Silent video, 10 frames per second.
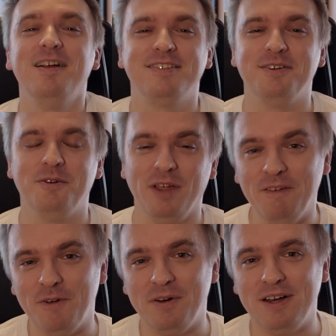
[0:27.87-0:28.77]
So
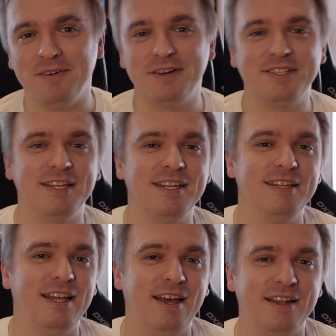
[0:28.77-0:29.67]
if you're interested
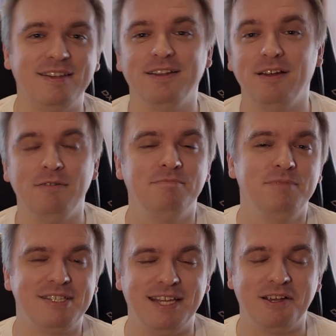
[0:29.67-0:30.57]
in that,
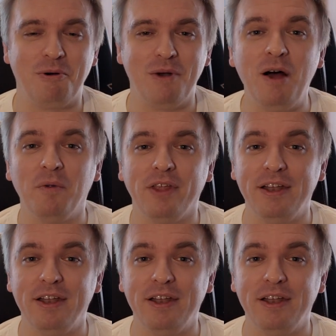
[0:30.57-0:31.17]
stick around.